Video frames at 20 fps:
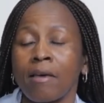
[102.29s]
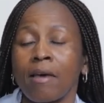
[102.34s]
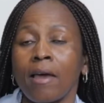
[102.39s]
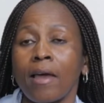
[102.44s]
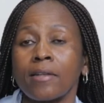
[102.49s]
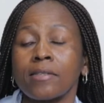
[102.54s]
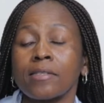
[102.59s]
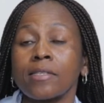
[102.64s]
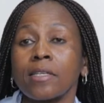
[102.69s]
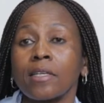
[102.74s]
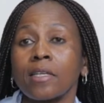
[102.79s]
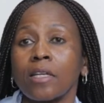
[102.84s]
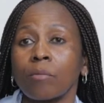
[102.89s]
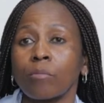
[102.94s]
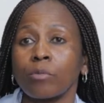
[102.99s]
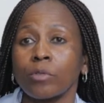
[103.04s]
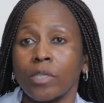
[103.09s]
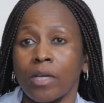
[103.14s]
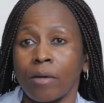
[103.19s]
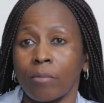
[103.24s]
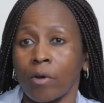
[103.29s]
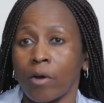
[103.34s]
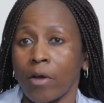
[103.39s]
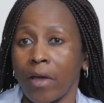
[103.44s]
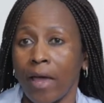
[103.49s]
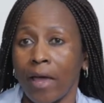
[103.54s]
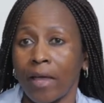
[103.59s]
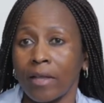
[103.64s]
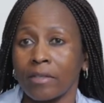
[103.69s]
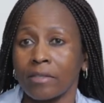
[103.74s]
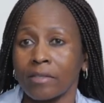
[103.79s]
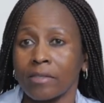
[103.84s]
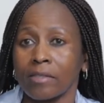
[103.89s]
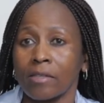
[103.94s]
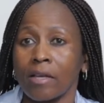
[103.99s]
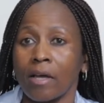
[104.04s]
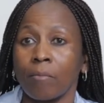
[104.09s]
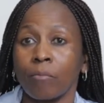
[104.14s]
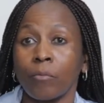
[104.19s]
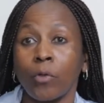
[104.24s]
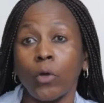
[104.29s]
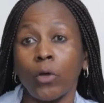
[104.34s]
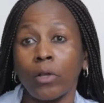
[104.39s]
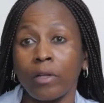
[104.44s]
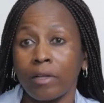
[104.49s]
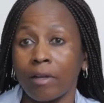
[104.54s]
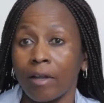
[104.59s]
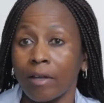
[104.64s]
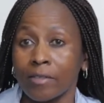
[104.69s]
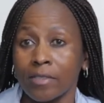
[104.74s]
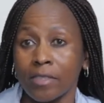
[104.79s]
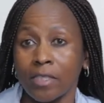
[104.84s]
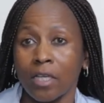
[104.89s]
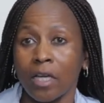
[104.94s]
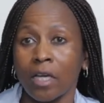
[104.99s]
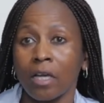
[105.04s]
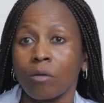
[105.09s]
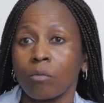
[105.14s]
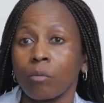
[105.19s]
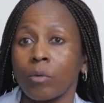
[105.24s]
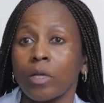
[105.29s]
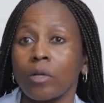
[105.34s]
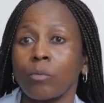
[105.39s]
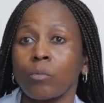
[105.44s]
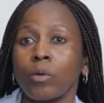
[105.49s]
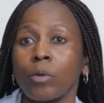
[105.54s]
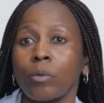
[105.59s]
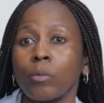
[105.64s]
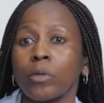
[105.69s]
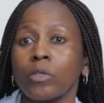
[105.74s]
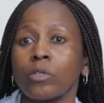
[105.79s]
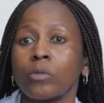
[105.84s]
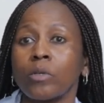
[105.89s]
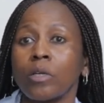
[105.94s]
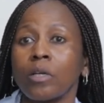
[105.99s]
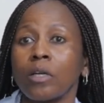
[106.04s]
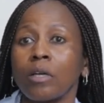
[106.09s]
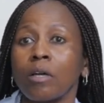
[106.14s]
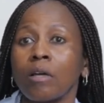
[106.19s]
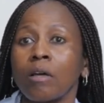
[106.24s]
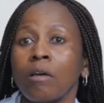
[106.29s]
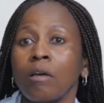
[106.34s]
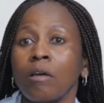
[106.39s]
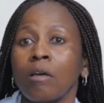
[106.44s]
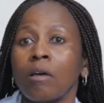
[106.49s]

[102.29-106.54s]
And Signa put up our hands early last year when we were doing